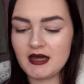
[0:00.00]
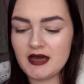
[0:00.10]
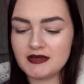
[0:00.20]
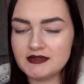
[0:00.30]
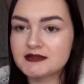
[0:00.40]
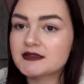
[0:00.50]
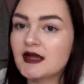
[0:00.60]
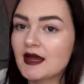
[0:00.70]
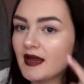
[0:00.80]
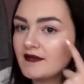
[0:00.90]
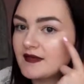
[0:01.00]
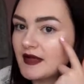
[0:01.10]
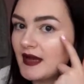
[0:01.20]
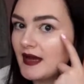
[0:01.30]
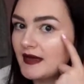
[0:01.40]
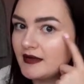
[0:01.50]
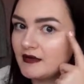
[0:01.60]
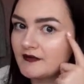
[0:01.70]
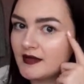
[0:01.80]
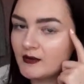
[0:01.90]
And I have like a highlight
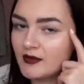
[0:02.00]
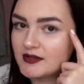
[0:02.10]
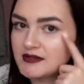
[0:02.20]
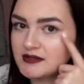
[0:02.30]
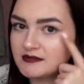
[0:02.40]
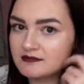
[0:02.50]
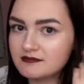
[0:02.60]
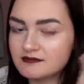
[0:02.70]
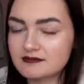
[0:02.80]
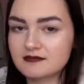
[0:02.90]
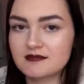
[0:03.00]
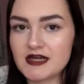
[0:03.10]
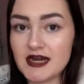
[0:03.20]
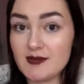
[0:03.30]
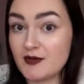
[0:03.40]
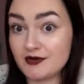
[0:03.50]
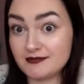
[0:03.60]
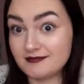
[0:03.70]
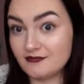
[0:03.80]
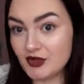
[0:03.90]
on that I wanted to keep
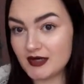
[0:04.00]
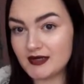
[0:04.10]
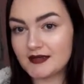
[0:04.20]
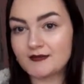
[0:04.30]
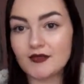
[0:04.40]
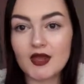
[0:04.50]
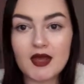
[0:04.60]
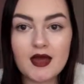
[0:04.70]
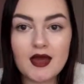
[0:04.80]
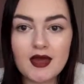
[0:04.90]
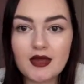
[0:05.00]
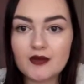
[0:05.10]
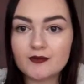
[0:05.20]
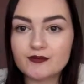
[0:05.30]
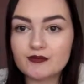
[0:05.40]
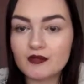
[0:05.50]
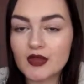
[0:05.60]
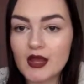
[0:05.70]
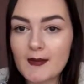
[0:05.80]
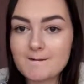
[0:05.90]
on, frankly.
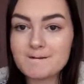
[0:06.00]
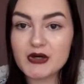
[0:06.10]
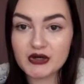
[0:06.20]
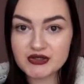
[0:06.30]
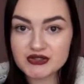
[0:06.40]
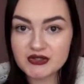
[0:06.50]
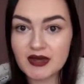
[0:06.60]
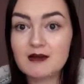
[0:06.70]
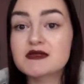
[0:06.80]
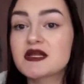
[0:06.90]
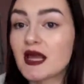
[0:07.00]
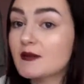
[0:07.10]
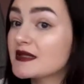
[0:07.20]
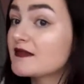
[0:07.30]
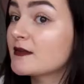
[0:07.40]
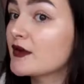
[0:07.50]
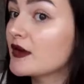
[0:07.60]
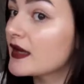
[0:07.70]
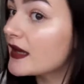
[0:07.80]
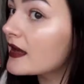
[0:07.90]
But I'm just looking at myself in the mirror.